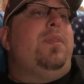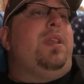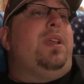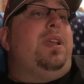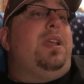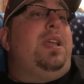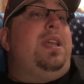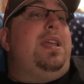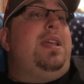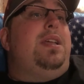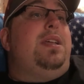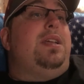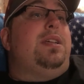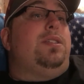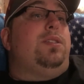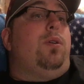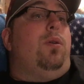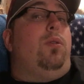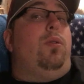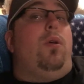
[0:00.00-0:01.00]
he
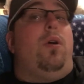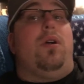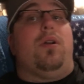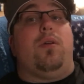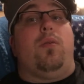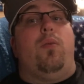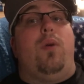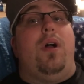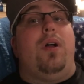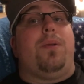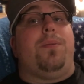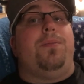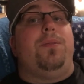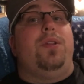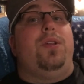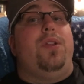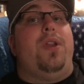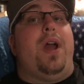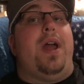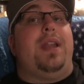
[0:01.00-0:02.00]
is no longer welcome in
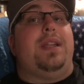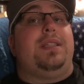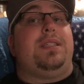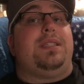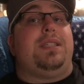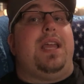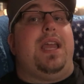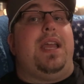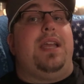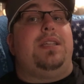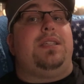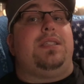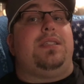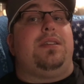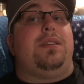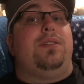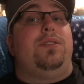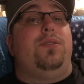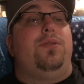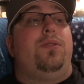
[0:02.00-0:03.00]
the United
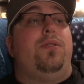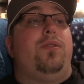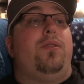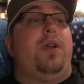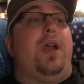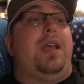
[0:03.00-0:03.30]
States due to